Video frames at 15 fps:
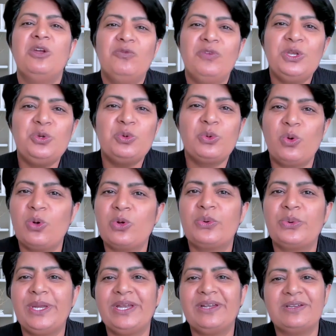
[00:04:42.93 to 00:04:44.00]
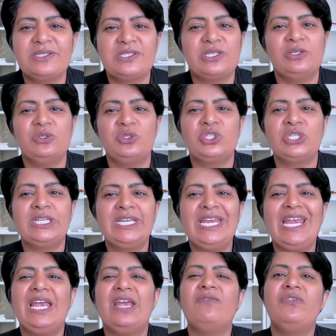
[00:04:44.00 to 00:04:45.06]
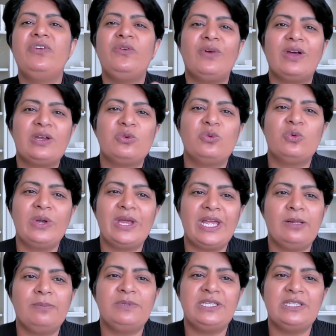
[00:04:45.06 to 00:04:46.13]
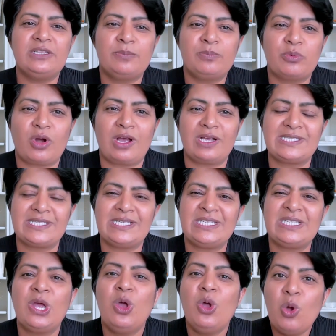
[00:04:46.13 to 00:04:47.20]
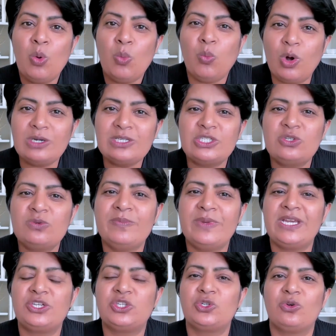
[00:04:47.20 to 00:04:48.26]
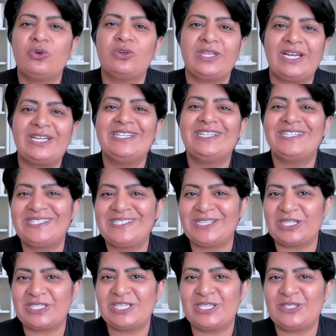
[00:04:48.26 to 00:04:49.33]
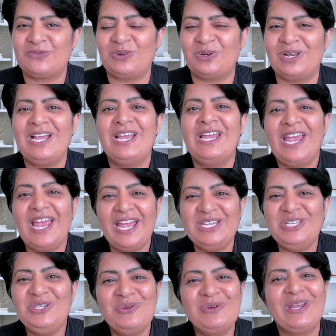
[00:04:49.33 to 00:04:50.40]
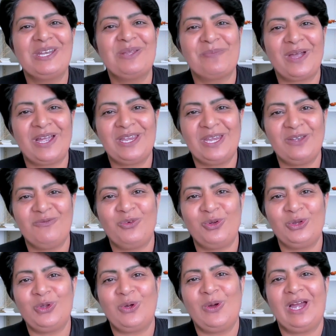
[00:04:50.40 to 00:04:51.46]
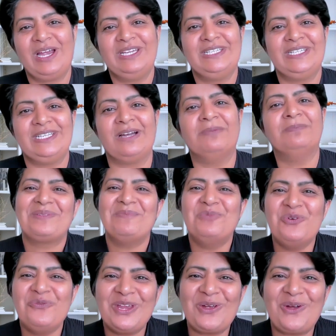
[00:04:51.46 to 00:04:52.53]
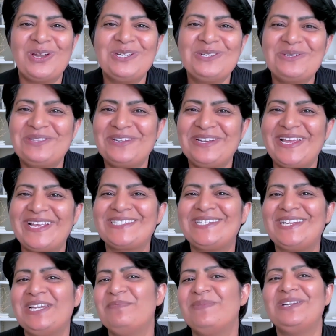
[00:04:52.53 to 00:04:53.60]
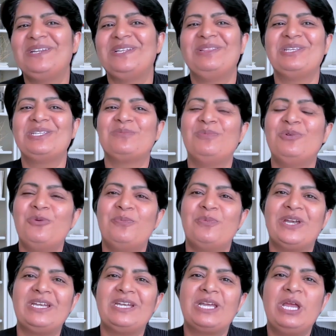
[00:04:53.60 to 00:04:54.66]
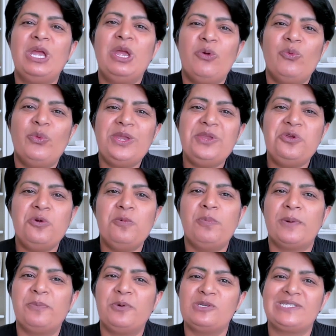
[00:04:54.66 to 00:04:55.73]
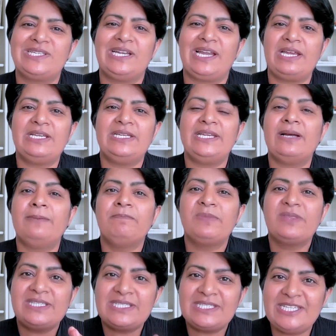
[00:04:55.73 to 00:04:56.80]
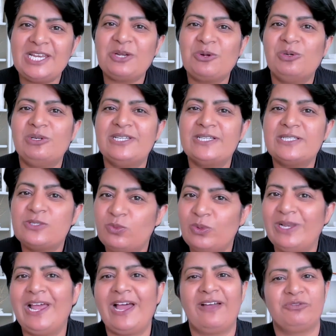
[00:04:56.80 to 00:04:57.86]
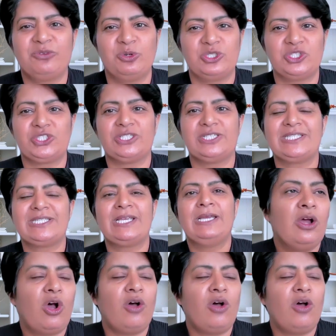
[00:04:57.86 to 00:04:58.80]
When you co-create a solution, everyone who helped in the process wants to make sure that it is successful and you get a buy-in for your idea. Moving on to the next element in this blueprint. When you propose an idea, stakeholders will have questions.